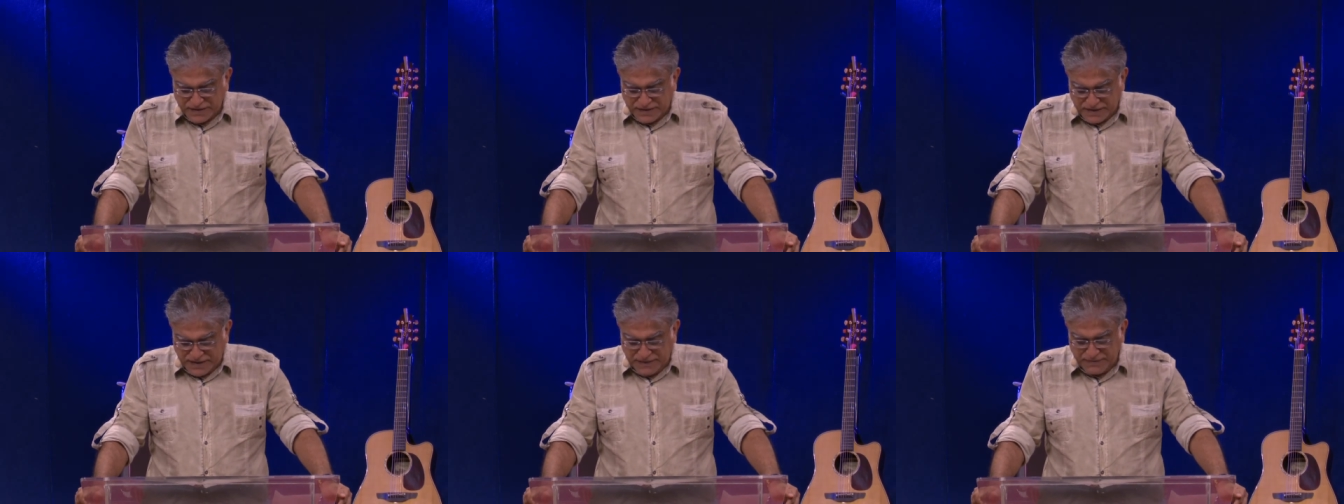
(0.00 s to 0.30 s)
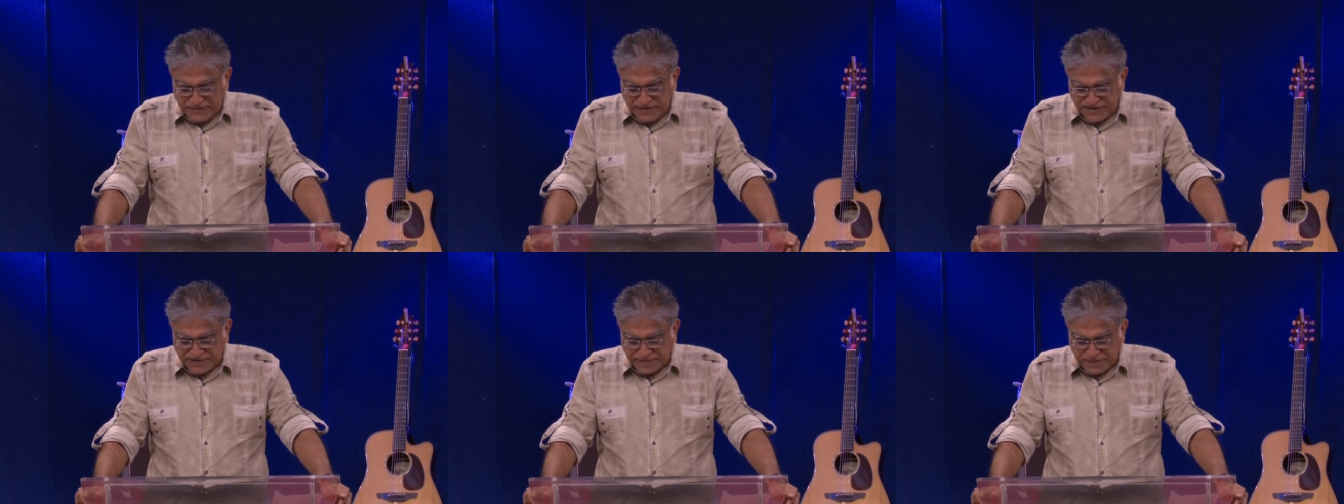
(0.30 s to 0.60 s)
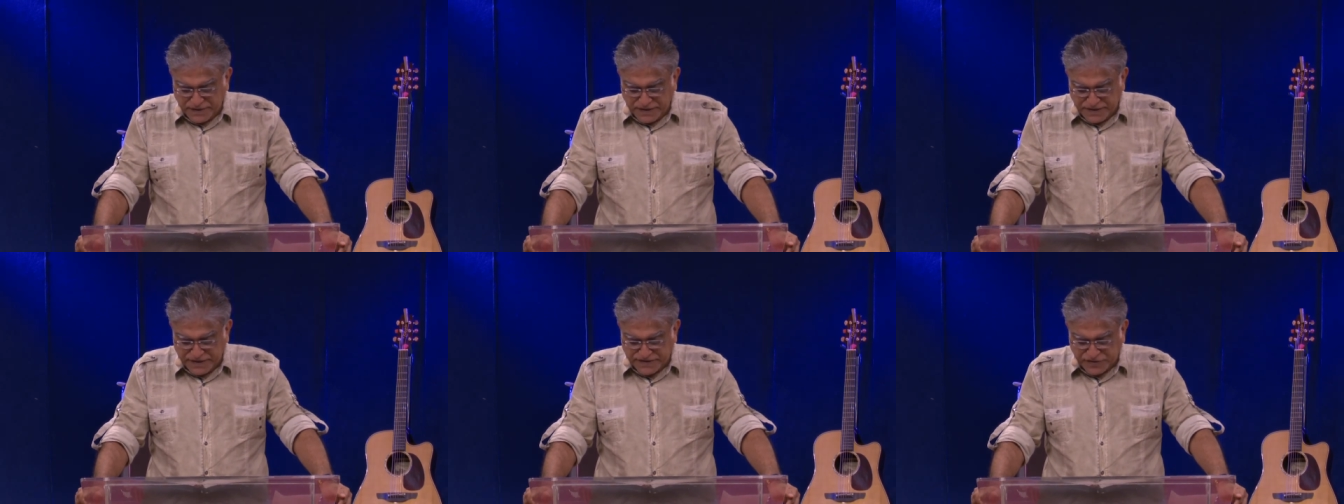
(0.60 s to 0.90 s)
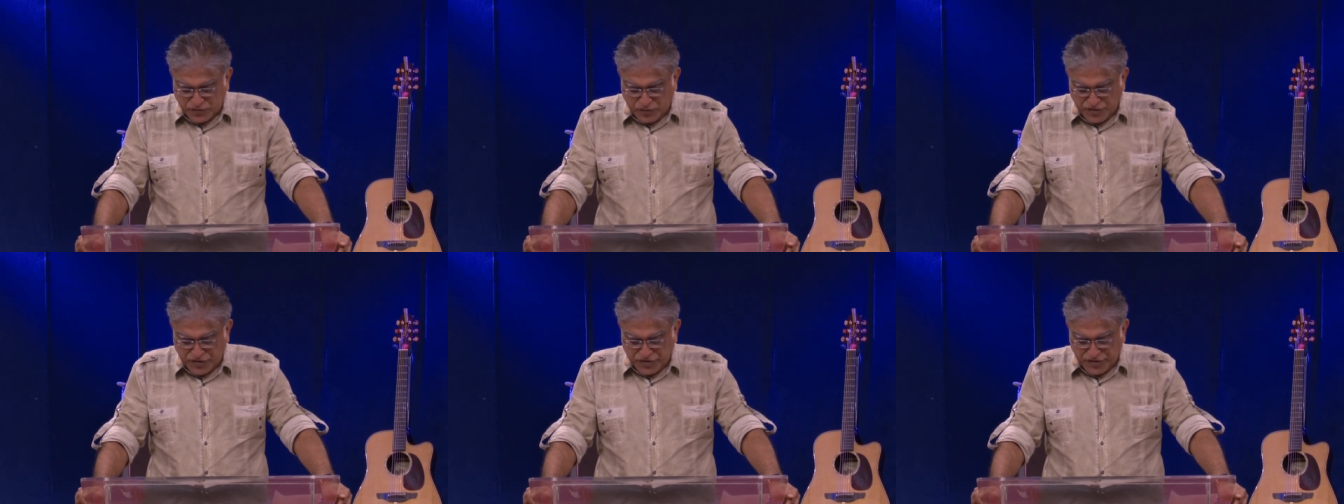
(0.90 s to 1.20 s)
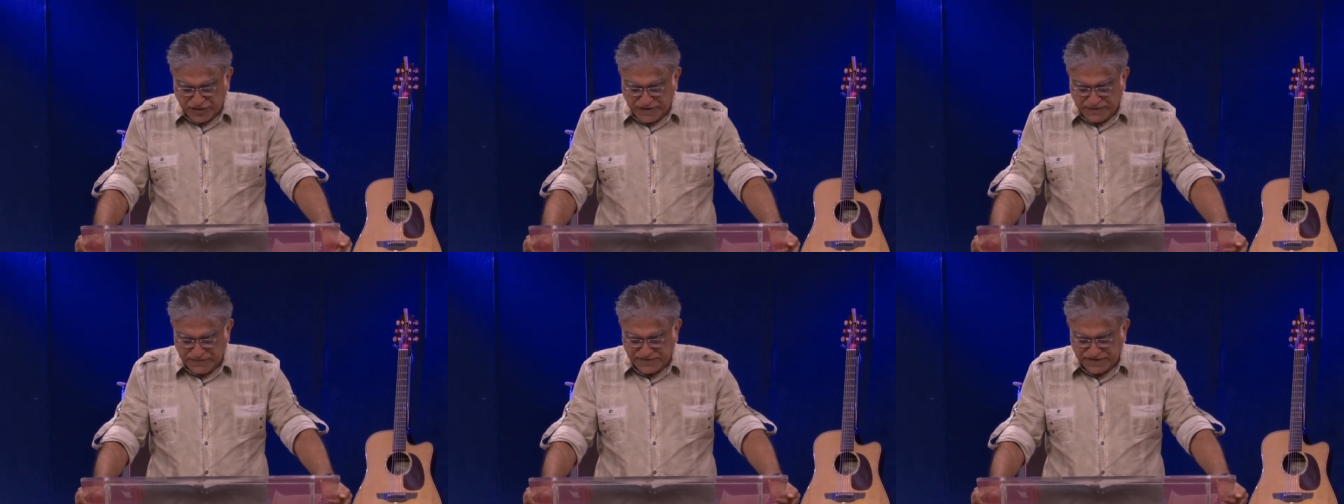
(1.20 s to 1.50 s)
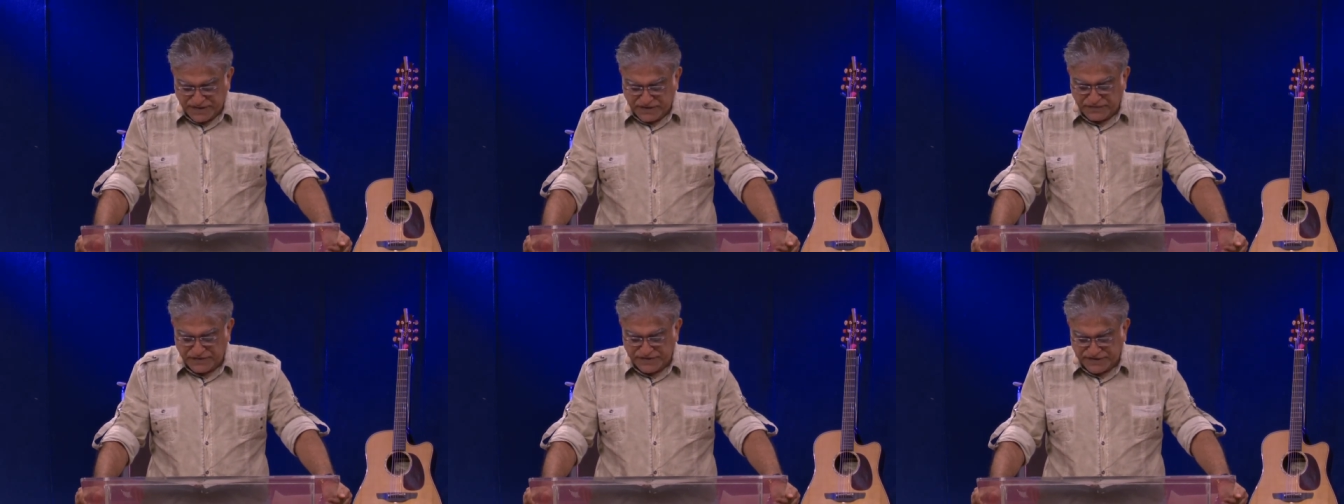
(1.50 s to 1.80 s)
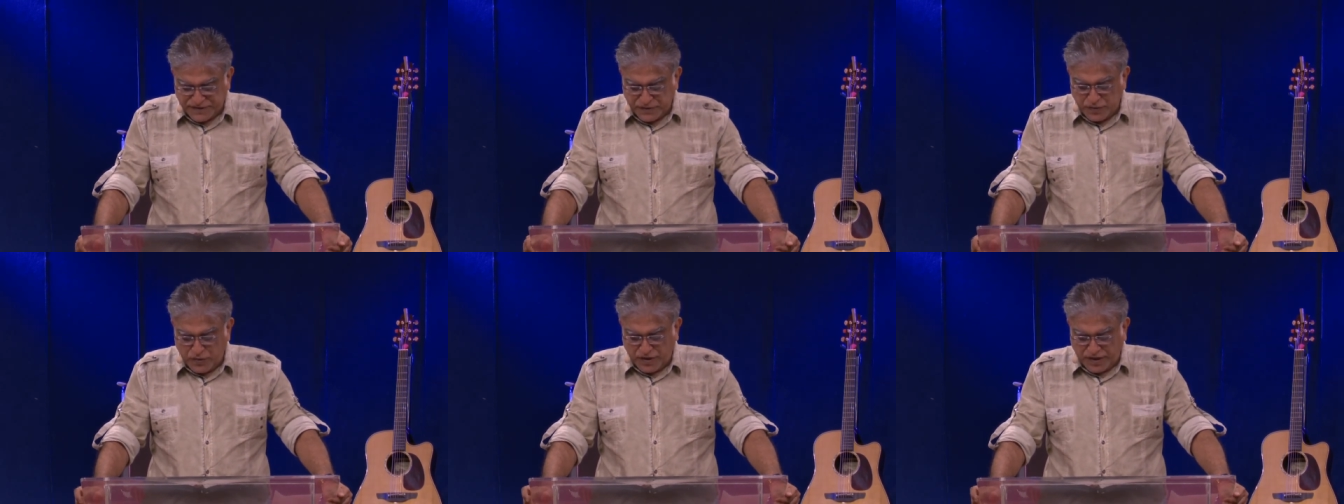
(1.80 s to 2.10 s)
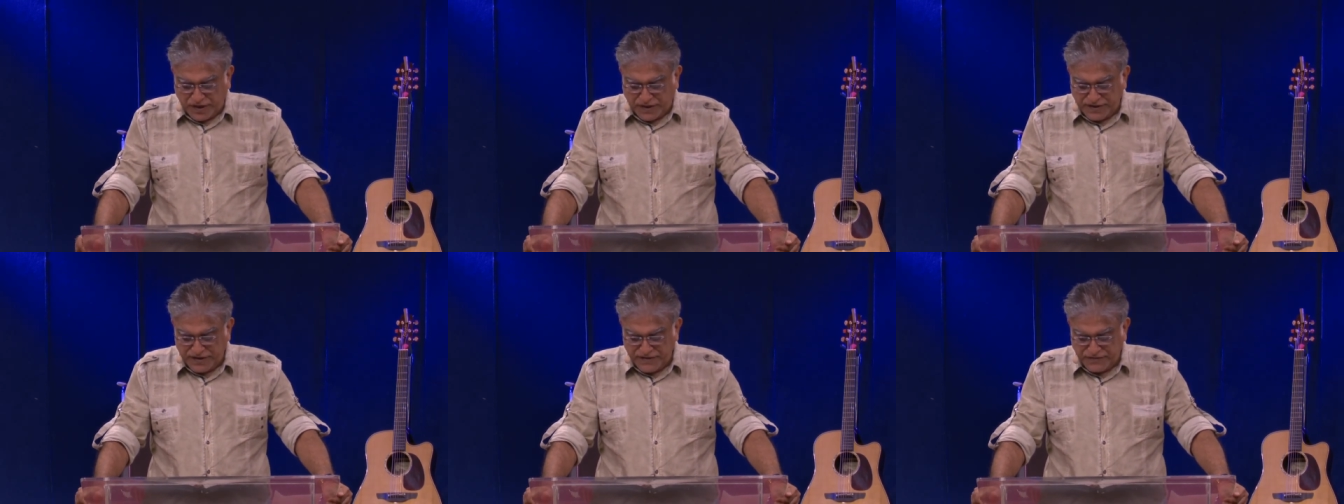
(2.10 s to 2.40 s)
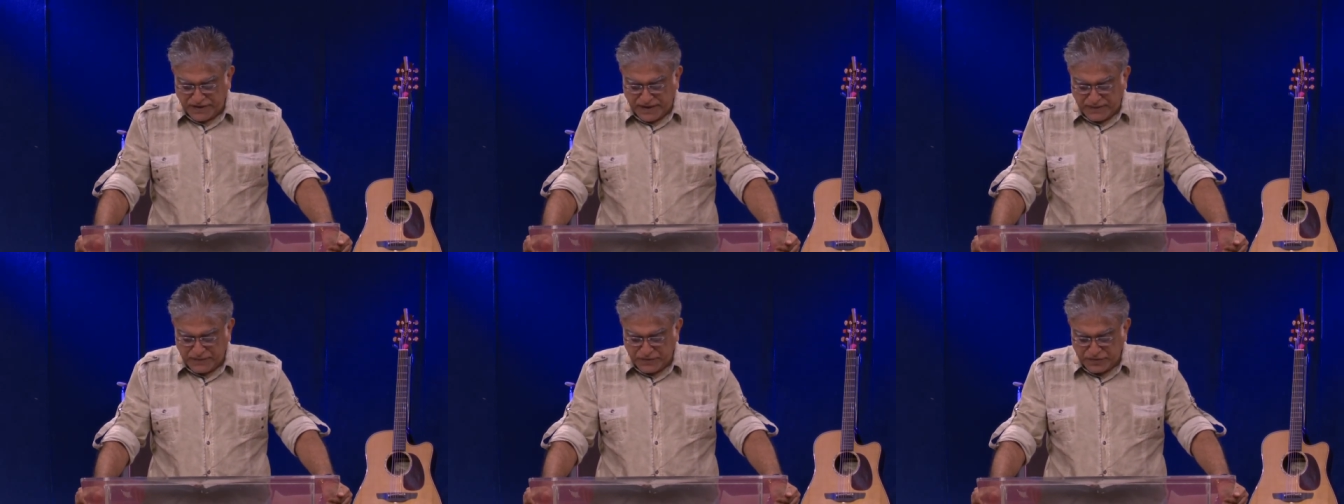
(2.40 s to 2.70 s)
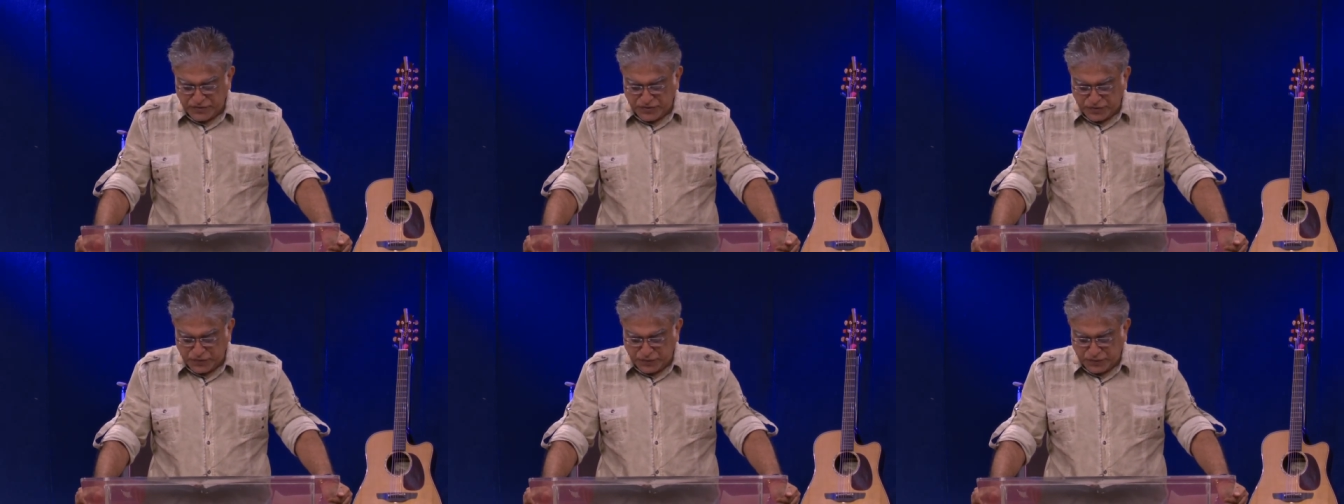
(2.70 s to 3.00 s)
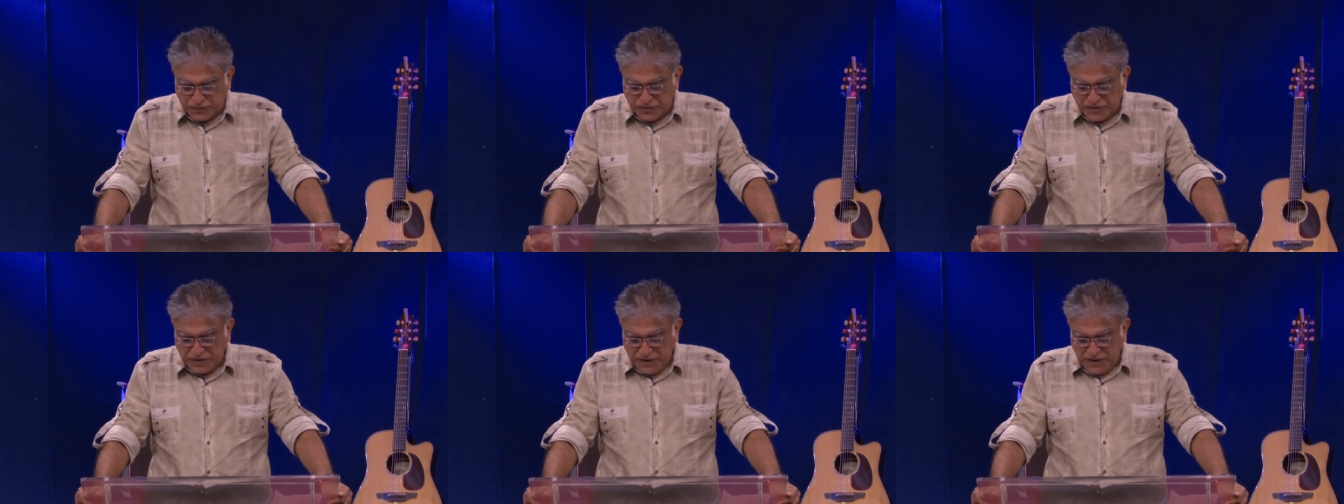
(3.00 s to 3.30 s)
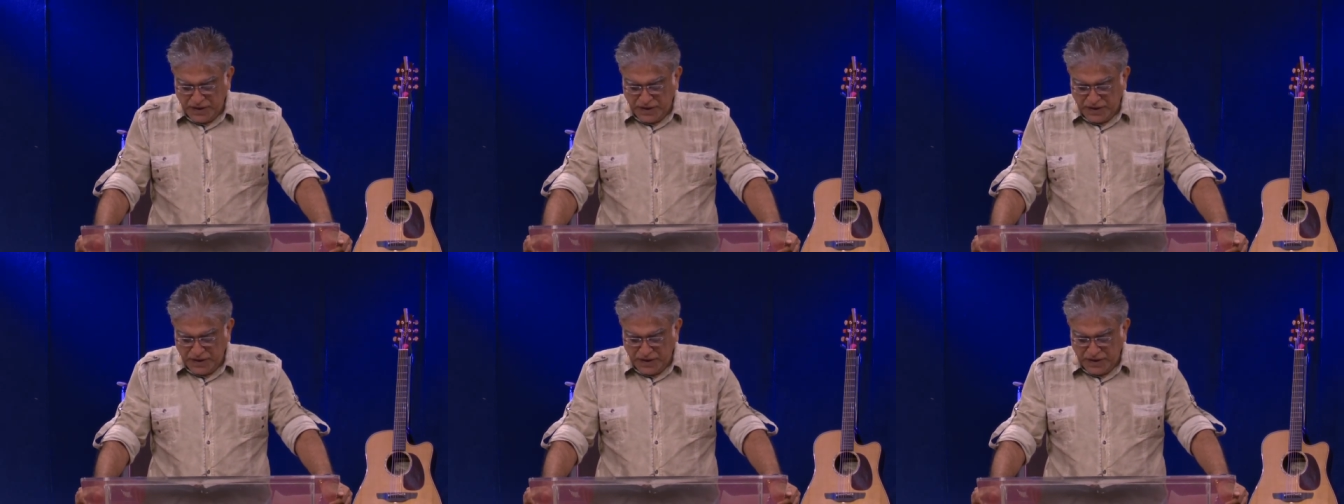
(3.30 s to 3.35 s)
The demon spirit is talking to himself and say, okay, this is what I'm going to do.